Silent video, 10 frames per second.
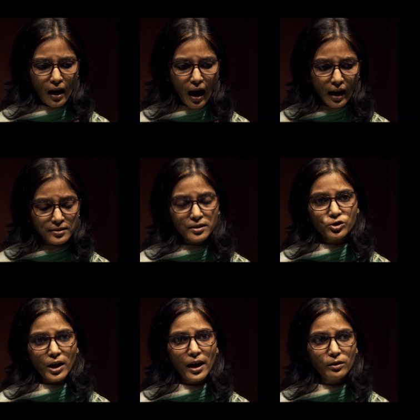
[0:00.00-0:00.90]
ask the
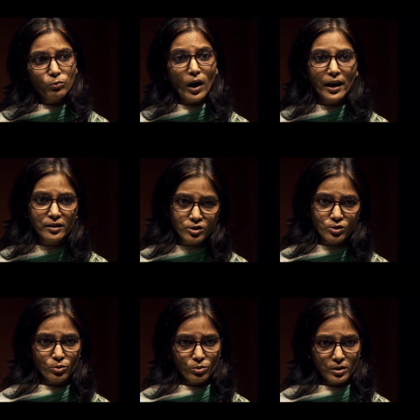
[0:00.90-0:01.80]
child, why did
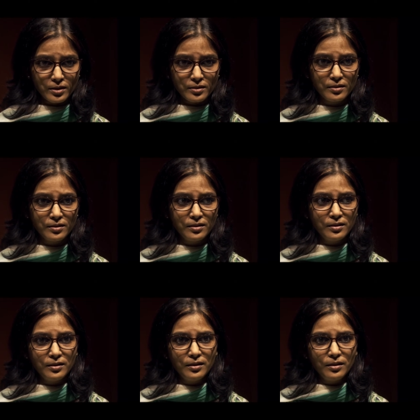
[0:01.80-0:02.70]
you do this?
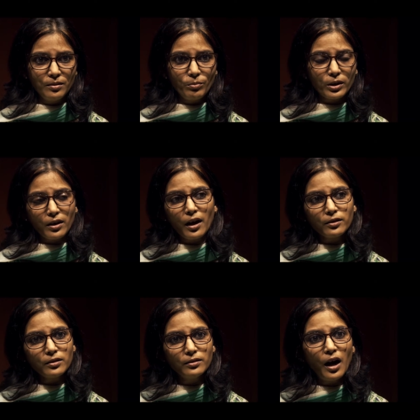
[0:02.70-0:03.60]
But
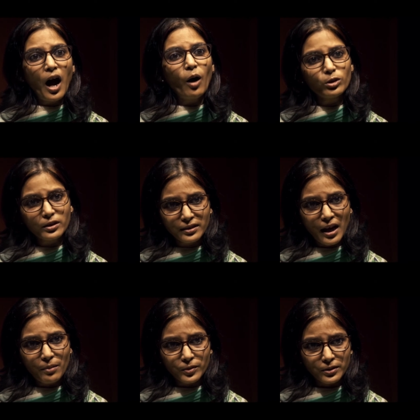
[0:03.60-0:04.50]
rather, how did it
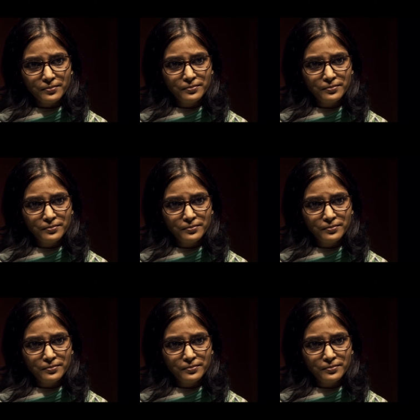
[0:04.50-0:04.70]
happen?